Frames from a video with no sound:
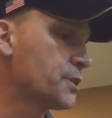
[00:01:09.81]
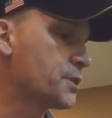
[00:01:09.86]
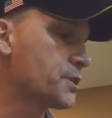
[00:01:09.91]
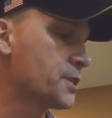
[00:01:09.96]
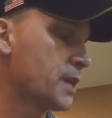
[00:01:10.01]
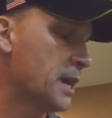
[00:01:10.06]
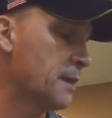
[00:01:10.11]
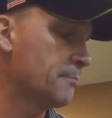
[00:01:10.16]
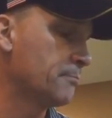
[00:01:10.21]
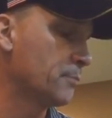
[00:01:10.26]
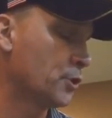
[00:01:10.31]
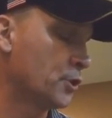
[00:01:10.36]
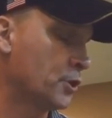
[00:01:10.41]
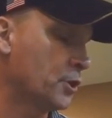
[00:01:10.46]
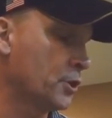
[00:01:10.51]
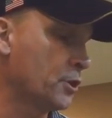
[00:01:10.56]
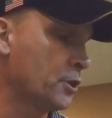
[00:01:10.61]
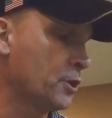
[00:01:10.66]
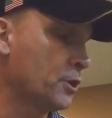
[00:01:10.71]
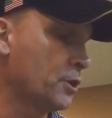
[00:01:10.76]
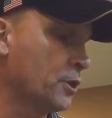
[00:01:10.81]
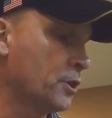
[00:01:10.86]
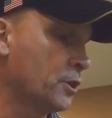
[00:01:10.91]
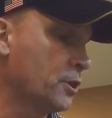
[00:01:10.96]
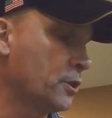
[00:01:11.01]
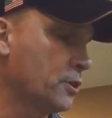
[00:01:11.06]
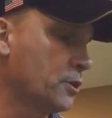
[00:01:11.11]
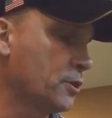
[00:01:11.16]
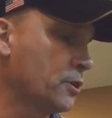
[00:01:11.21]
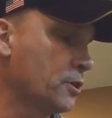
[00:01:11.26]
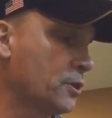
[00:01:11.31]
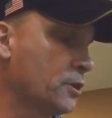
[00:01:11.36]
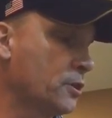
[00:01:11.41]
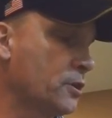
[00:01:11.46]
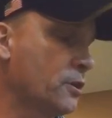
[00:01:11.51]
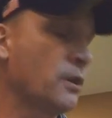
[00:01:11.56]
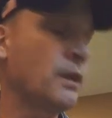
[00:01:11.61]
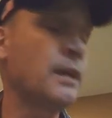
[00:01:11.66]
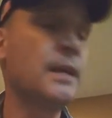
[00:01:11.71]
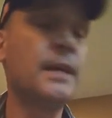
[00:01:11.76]

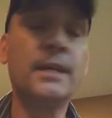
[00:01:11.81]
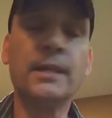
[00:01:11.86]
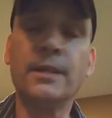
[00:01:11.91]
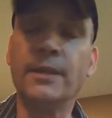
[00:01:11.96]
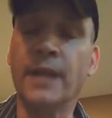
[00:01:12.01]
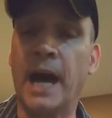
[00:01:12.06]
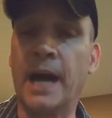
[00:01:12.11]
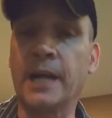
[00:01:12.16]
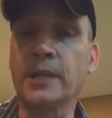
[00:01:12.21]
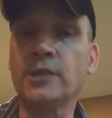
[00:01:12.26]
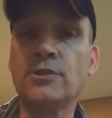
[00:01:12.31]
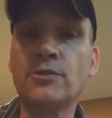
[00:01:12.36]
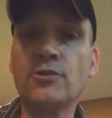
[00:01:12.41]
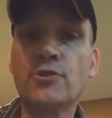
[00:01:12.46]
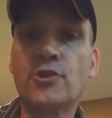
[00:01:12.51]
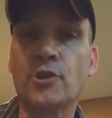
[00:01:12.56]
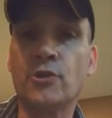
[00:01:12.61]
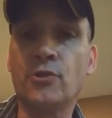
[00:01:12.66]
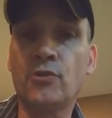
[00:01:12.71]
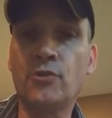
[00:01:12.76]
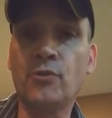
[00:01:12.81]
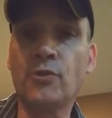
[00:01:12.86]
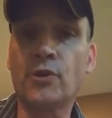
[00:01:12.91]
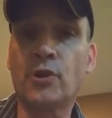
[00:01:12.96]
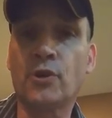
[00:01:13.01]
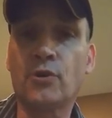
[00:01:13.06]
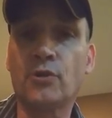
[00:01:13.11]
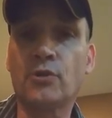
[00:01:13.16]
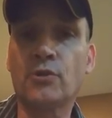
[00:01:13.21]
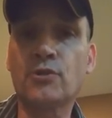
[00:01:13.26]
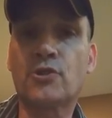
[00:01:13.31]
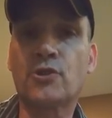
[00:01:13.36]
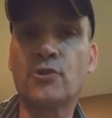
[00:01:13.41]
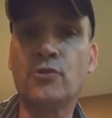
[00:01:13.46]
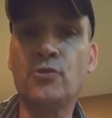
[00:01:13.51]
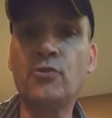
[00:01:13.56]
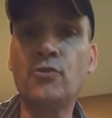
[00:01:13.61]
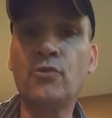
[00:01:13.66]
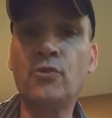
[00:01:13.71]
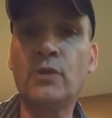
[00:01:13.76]
December, not in June or
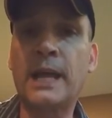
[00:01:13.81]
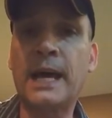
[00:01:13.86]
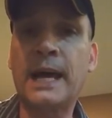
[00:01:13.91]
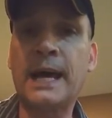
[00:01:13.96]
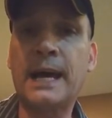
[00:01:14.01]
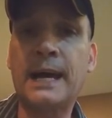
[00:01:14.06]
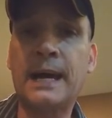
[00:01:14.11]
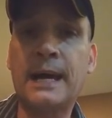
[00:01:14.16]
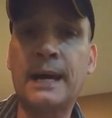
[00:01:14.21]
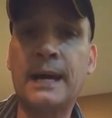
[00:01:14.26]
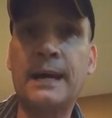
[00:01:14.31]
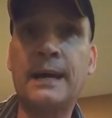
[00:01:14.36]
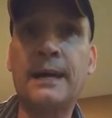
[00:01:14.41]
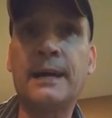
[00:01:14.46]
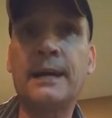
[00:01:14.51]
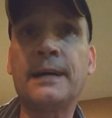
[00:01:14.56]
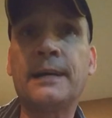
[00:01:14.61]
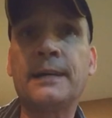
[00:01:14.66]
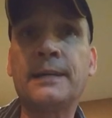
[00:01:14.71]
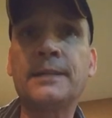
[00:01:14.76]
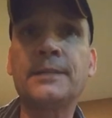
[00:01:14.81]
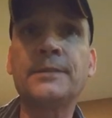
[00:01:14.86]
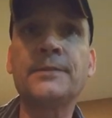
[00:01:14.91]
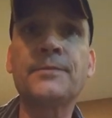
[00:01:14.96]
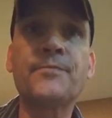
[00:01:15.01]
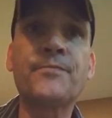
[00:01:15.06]
July.